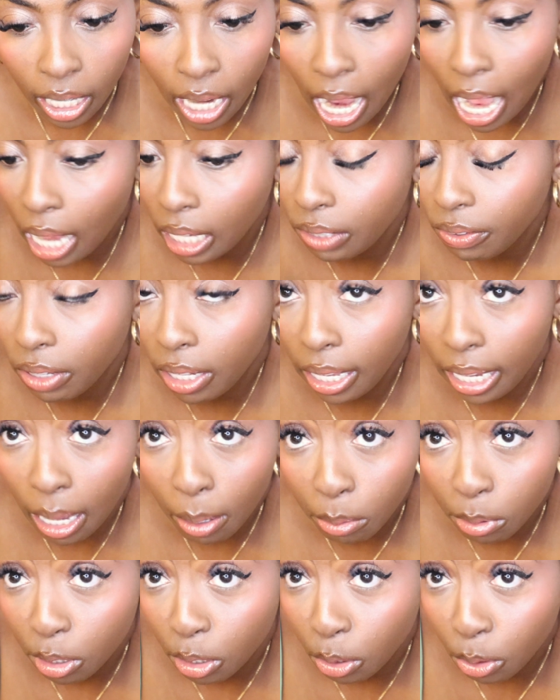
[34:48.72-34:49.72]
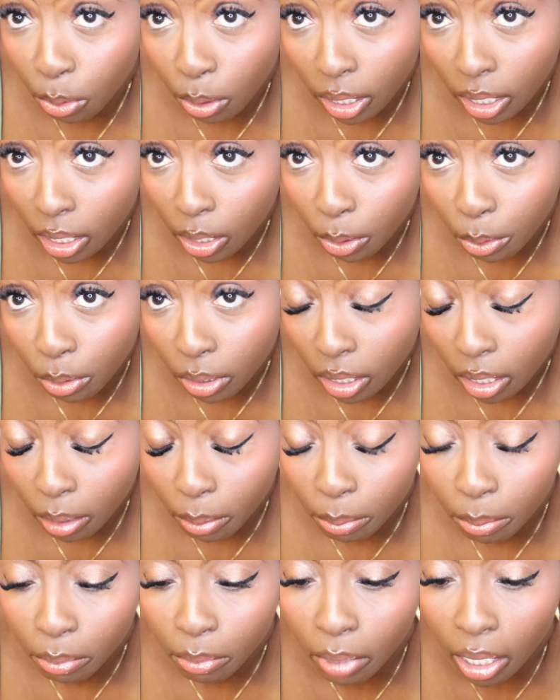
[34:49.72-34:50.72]
I feel like I was just talking the whole
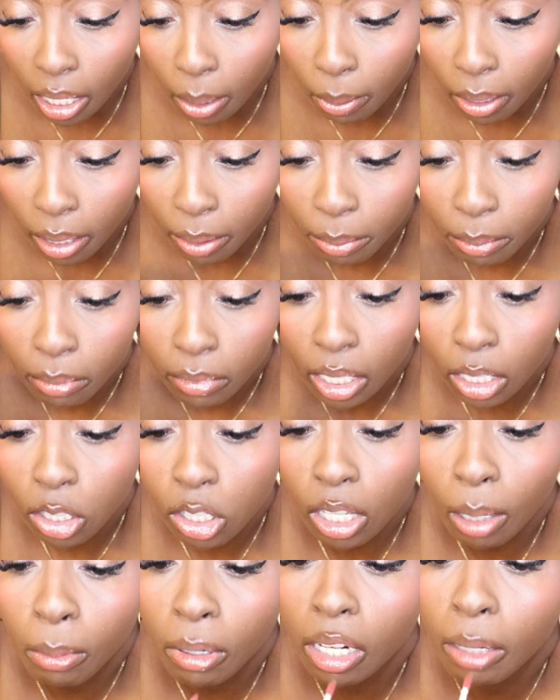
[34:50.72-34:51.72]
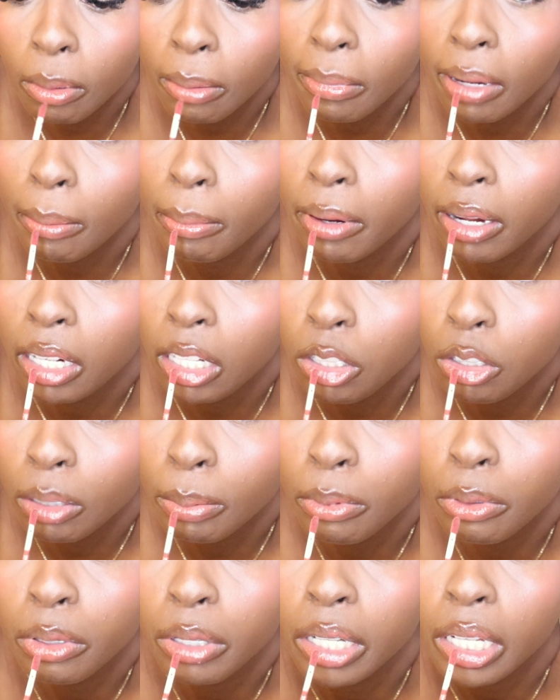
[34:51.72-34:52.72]
time. Anyway, so I'm gonna put my brownie
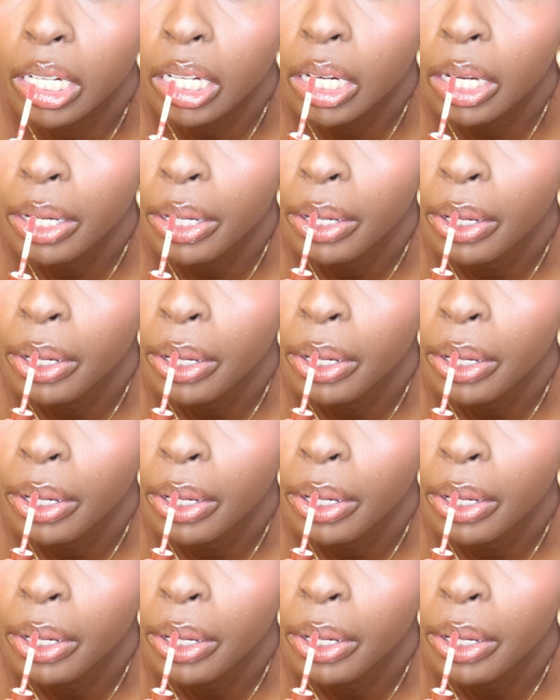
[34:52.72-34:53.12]
drip on.